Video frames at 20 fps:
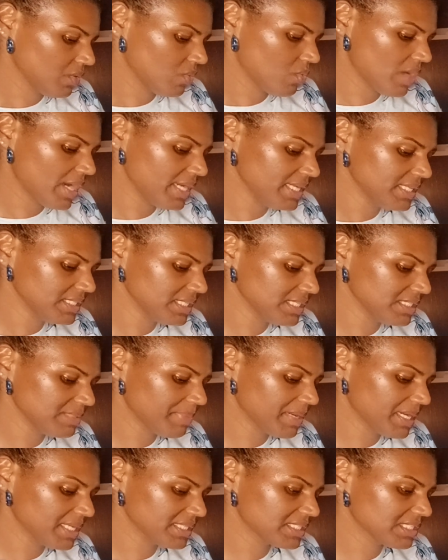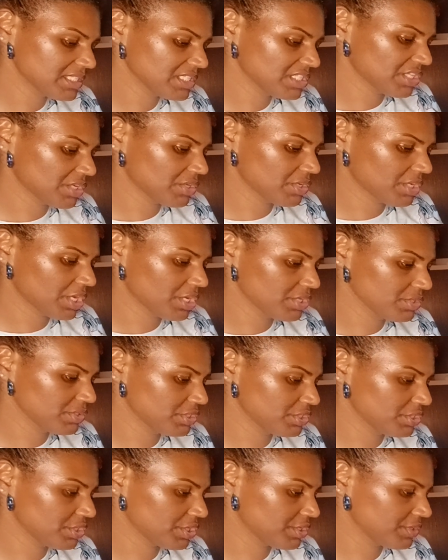why is this person so
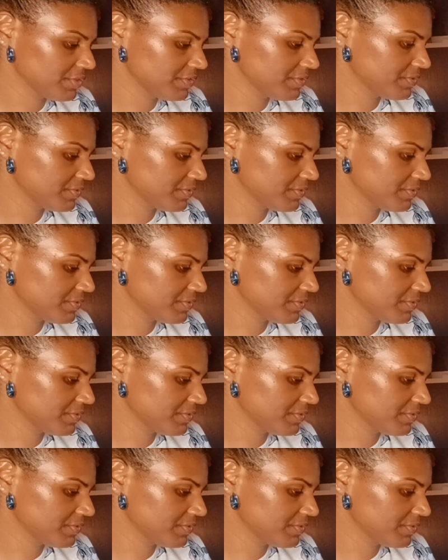closed off?